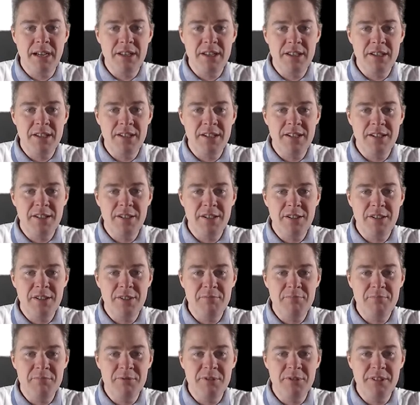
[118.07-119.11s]
a
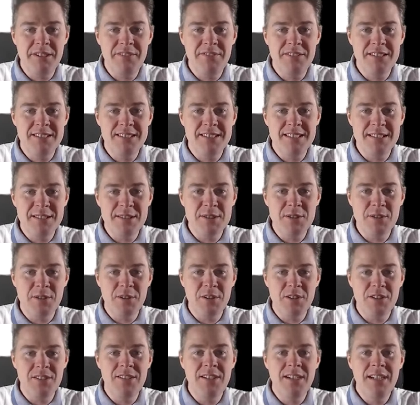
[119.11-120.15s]
previous
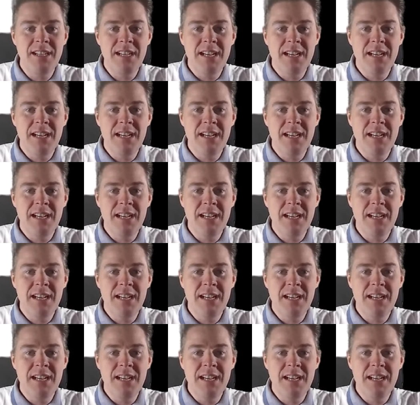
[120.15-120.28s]
installer.